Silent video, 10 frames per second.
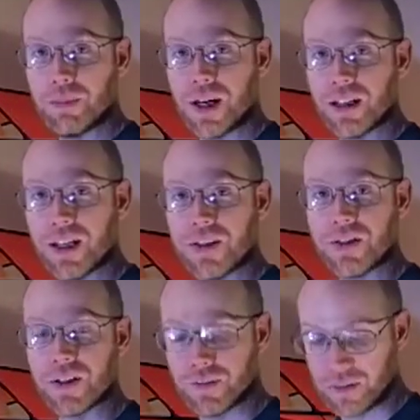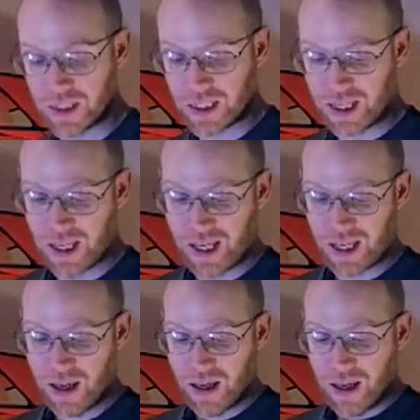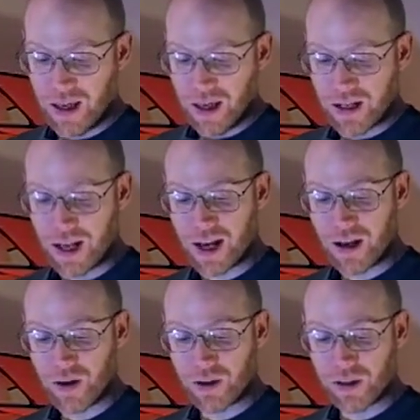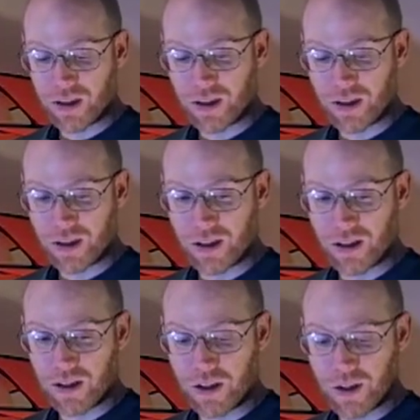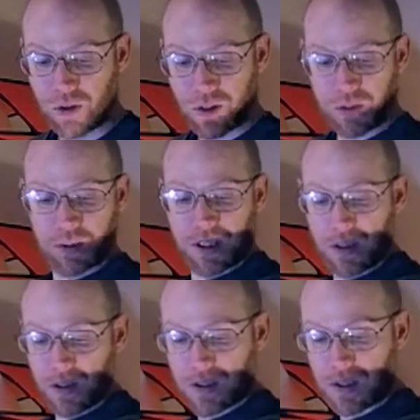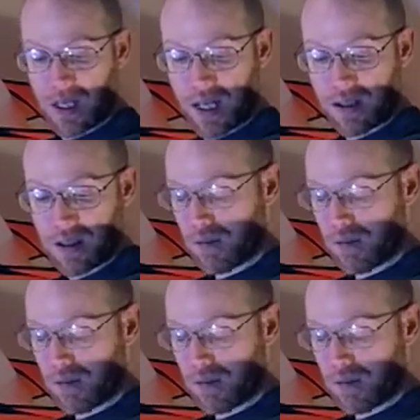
polyester. Now, although this material is lighter,